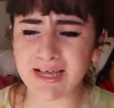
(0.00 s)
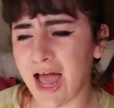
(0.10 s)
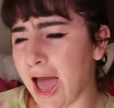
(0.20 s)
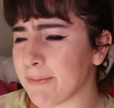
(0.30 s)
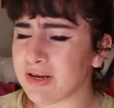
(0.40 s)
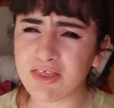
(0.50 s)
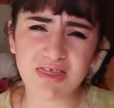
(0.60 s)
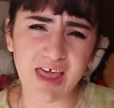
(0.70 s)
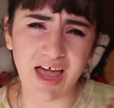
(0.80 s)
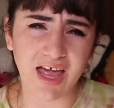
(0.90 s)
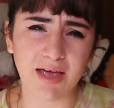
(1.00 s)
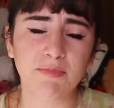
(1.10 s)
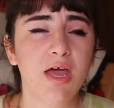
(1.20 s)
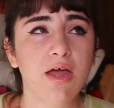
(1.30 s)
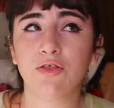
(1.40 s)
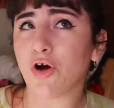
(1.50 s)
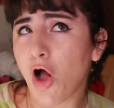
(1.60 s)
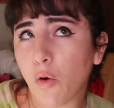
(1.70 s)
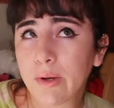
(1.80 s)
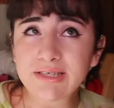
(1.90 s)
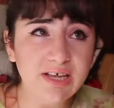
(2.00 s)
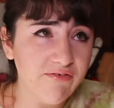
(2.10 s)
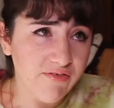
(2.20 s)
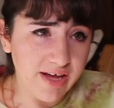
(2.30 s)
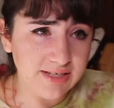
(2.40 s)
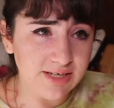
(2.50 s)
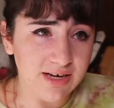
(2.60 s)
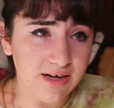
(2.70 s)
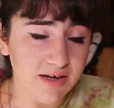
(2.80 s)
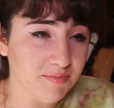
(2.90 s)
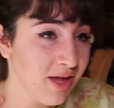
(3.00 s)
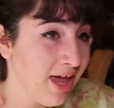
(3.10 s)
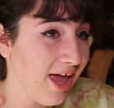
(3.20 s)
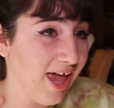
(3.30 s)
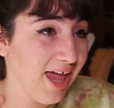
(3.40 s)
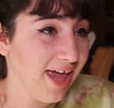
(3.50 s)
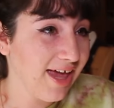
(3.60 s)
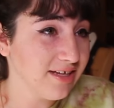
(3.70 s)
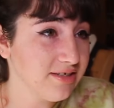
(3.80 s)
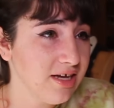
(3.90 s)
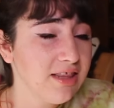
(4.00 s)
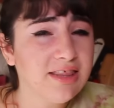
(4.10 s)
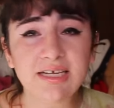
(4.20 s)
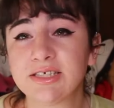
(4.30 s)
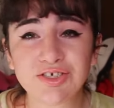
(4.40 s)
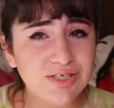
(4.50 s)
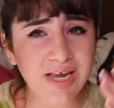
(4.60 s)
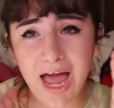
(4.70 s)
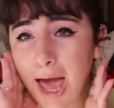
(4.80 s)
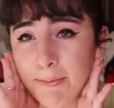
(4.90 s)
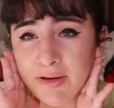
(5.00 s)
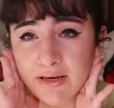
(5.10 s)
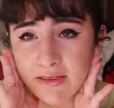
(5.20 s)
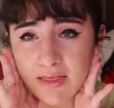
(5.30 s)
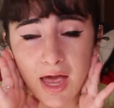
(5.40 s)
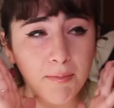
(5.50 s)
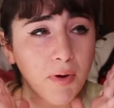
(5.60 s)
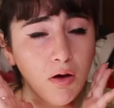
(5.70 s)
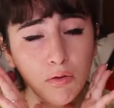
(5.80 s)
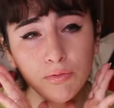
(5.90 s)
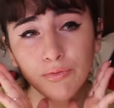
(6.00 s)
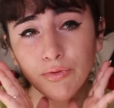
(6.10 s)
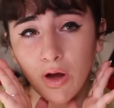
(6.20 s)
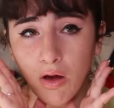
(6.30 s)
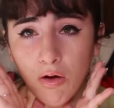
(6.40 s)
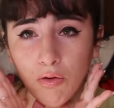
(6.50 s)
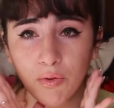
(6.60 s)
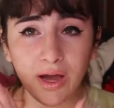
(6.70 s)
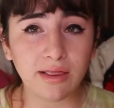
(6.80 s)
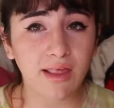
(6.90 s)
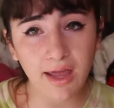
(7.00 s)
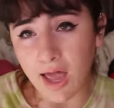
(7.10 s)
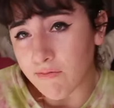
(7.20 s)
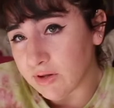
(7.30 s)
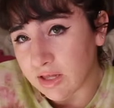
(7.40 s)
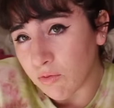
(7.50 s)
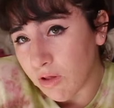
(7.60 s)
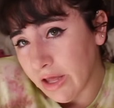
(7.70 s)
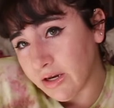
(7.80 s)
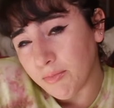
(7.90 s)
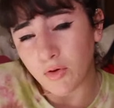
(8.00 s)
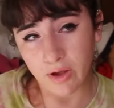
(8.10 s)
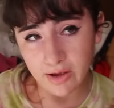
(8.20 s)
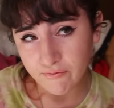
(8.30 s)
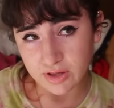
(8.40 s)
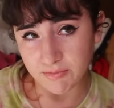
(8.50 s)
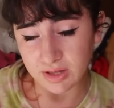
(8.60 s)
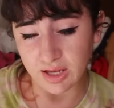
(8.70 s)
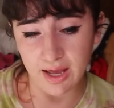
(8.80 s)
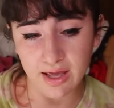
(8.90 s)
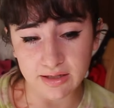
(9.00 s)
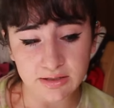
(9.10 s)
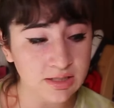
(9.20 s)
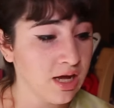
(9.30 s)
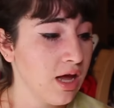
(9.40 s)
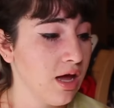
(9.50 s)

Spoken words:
that happen to them. They're always a victim, and things just happen to them. Oh no. And, like, everything will end up okay for them in the end.